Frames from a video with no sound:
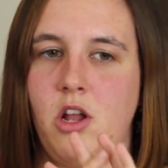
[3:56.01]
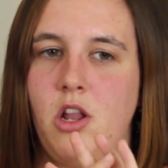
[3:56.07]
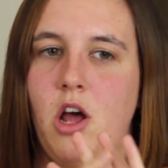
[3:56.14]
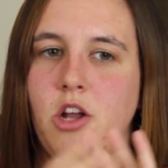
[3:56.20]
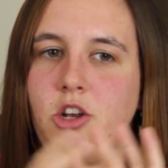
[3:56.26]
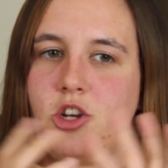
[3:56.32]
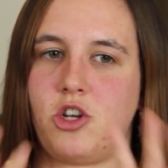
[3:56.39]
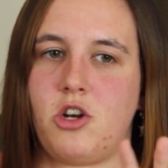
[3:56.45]
a
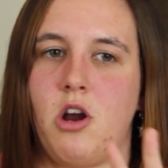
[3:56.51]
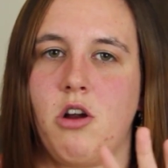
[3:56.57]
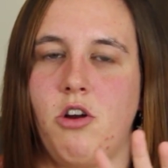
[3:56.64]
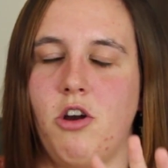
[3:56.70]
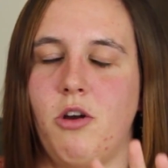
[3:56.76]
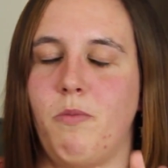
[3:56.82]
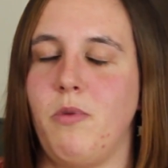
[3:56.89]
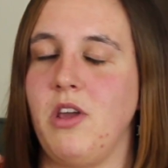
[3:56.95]
lot
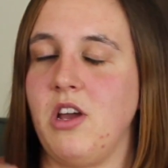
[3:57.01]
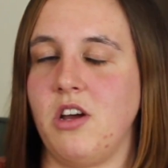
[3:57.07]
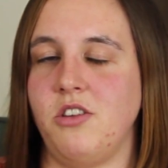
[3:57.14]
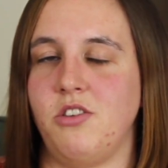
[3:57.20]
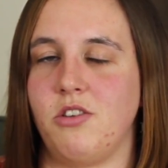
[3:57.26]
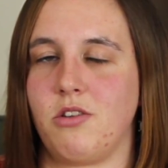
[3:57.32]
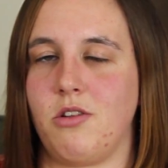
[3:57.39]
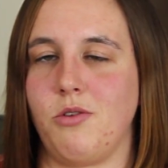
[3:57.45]
stronger
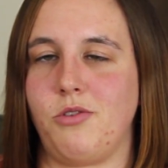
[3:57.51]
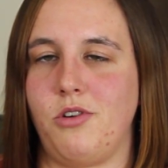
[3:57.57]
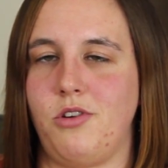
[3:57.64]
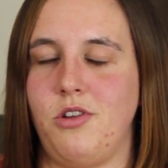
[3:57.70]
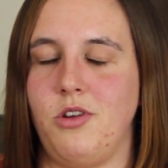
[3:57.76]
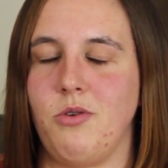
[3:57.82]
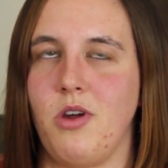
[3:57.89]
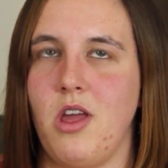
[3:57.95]
because you're
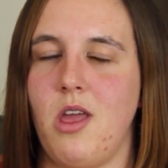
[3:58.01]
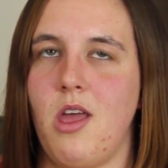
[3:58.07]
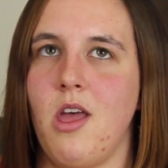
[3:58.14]
closer to it.